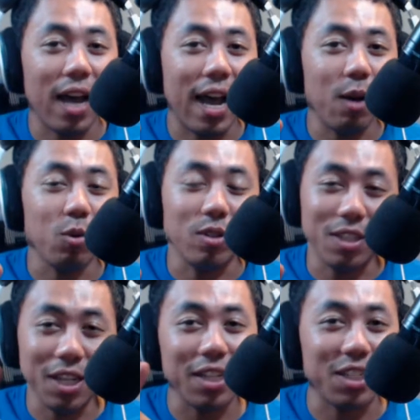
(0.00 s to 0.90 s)
I will
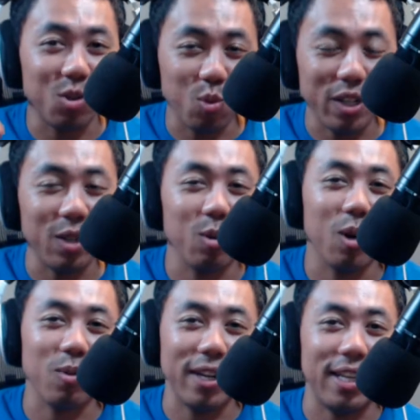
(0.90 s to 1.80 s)
judge when you
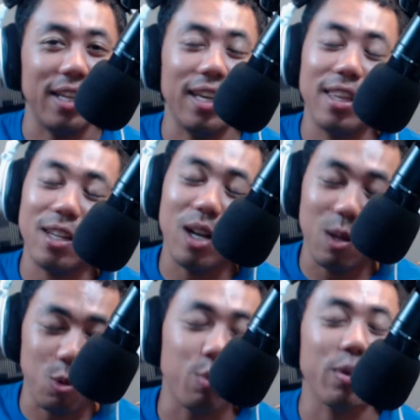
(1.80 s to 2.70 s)
are ready, and then I
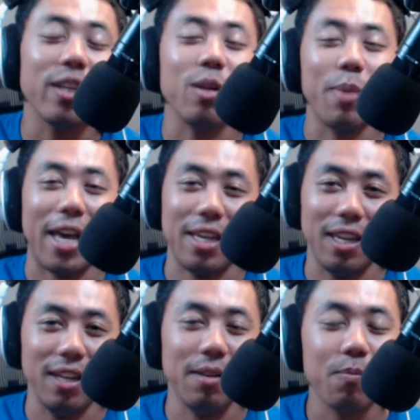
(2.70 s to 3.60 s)
will bring you back
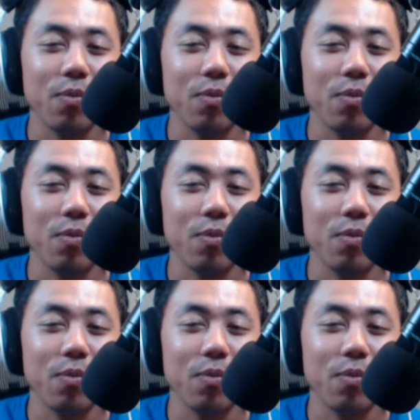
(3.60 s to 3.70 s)
in.